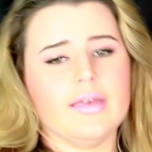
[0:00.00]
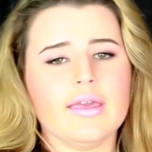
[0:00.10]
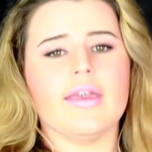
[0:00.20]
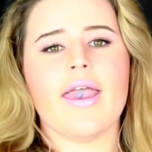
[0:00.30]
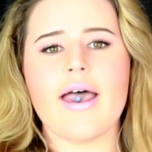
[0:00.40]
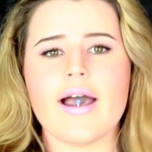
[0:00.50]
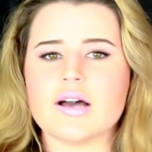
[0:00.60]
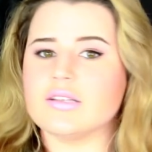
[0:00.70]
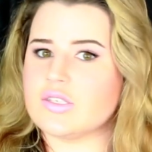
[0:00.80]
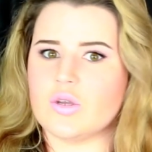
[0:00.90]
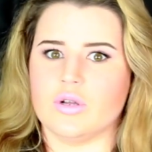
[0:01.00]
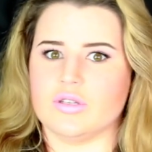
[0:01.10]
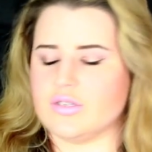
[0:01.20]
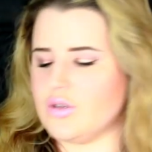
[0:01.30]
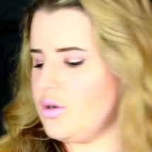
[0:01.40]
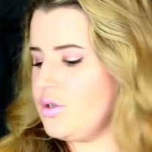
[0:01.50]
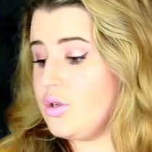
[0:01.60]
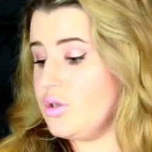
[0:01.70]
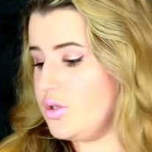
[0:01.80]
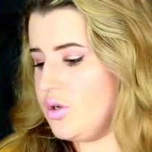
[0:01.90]
Yeah, so good song.
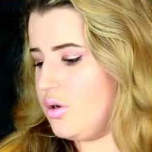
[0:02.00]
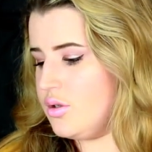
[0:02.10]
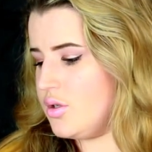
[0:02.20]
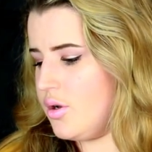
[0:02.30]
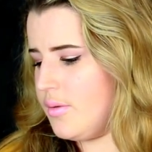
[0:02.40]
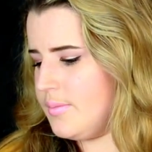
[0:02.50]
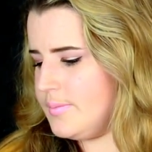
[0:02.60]
Good song, good song.